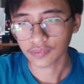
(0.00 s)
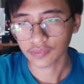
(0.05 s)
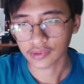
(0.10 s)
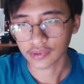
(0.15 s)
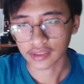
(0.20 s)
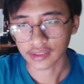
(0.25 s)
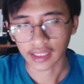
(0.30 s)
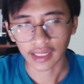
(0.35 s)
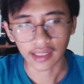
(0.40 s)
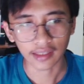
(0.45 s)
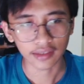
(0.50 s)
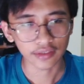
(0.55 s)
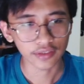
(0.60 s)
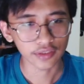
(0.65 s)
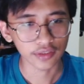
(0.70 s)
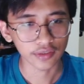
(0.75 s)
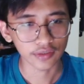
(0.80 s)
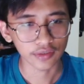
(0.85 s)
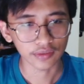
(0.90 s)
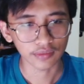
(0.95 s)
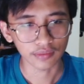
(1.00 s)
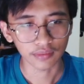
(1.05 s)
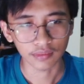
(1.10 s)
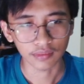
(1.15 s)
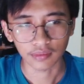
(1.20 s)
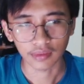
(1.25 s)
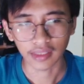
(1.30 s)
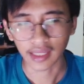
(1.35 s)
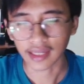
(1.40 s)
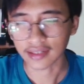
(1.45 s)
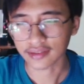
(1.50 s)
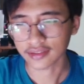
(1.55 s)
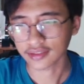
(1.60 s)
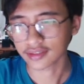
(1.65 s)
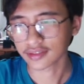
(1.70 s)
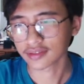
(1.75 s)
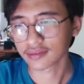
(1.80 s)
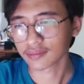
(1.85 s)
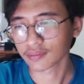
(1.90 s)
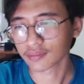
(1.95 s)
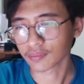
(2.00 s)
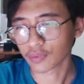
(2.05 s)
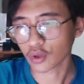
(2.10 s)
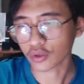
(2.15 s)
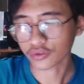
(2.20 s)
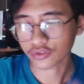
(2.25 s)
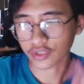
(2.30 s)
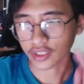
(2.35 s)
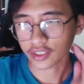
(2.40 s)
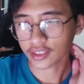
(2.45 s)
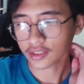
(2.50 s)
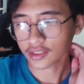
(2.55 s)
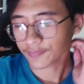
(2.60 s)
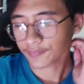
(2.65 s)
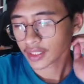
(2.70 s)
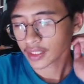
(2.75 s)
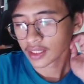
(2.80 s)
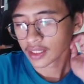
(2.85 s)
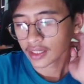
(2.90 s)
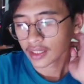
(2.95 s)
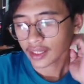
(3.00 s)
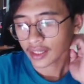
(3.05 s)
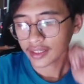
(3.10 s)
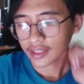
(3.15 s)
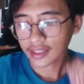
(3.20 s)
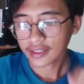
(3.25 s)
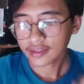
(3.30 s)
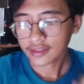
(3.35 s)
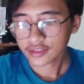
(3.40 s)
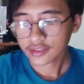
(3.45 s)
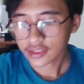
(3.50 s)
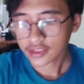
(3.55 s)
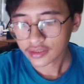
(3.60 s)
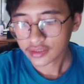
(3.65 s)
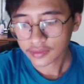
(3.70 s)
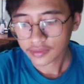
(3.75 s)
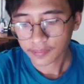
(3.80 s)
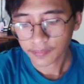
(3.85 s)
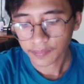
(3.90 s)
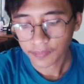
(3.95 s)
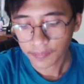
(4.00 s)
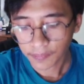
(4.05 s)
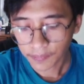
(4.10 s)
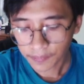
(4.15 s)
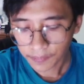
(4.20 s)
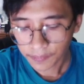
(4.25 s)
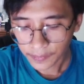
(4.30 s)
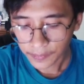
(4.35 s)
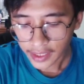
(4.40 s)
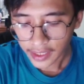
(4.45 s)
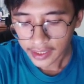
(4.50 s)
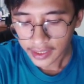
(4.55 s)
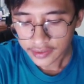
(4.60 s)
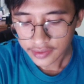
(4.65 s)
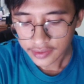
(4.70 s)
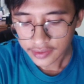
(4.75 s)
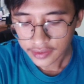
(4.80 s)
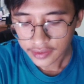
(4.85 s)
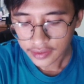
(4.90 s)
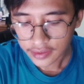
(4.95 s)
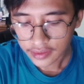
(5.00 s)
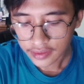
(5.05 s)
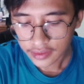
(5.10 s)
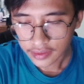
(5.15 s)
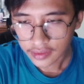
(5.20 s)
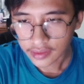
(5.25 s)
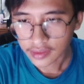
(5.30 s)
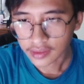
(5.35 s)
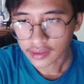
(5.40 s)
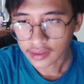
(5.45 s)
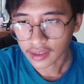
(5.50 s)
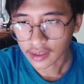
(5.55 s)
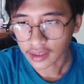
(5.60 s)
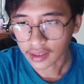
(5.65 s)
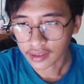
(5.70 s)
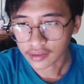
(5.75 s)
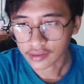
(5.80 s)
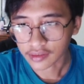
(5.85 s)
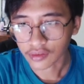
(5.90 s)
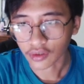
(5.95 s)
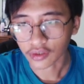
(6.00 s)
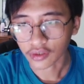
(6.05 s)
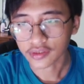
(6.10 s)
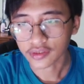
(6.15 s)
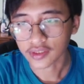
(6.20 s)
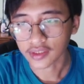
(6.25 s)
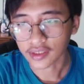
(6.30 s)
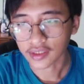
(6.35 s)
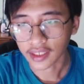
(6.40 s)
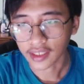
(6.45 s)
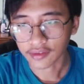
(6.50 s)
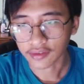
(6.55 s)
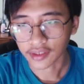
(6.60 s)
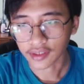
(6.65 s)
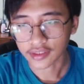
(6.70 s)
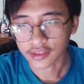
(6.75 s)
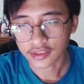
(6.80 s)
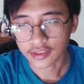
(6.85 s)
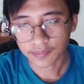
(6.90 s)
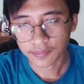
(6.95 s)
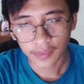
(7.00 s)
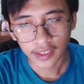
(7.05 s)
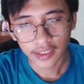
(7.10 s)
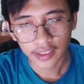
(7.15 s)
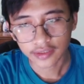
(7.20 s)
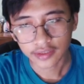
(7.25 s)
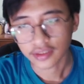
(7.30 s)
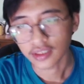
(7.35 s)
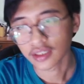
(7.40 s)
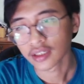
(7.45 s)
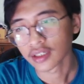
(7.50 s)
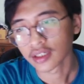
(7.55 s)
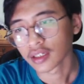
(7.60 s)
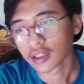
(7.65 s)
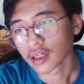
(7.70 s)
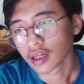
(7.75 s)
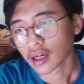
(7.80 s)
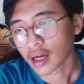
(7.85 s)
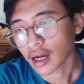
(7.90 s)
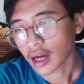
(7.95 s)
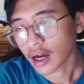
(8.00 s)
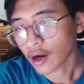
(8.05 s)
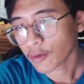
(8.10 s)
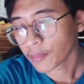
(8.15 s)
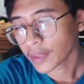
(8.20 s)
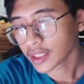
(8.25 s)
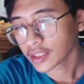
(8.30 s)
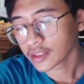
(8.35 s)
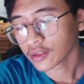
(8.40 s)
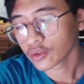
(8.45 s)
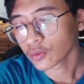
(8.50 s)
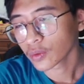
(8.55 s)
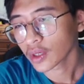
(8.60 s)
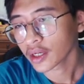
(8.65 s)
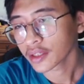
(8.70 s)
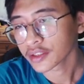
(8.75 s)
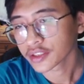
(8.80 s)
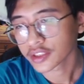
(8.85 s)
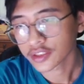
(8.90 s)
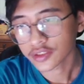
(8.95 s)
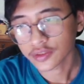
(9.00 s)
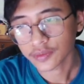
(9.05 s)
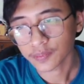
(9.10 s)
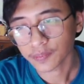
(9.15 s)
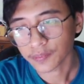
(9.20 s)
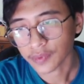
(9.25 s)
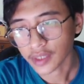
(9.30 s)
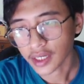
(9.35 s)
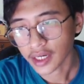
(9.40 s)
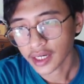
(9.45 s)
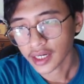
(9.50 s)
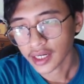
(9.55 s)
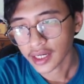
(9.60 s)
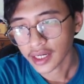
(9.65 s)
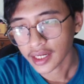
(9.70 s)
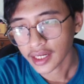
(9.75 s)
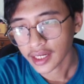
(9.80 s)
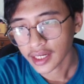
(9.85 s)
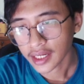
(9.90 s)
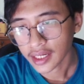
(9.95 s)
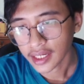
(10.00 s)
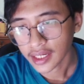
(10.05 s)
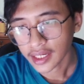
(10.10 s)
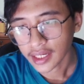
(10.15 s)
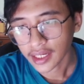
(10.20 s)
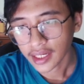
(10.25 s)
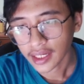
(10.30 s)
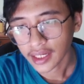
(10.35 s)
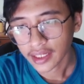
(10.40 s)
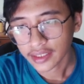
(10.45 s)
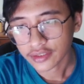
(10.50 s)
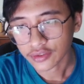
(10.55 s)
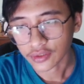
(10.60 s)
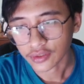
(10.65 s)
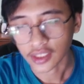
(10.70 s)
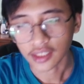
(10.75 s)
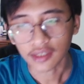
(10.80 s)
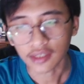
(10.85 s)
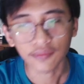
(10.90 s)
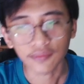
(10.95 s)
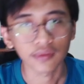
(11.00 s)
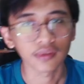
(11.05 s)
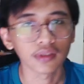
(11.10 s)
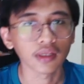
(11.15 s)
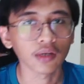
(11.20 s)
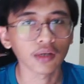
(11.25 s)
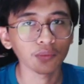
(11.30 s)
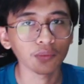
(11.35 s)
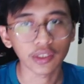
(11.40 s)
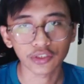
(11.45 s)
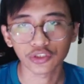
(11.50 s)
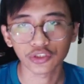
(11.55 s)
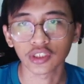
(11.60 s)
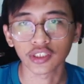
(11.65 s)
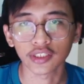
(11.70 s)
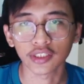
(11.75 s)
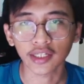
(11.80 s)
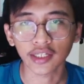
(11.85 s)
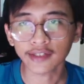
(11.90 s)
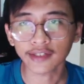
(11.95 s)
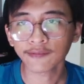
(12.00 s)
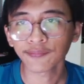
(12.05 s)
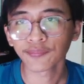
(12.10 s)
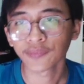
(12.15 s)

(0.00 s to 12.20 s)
text box right here, and then just press a dotted line right here. Just press how many you want, just press. Okay, now we're actually done.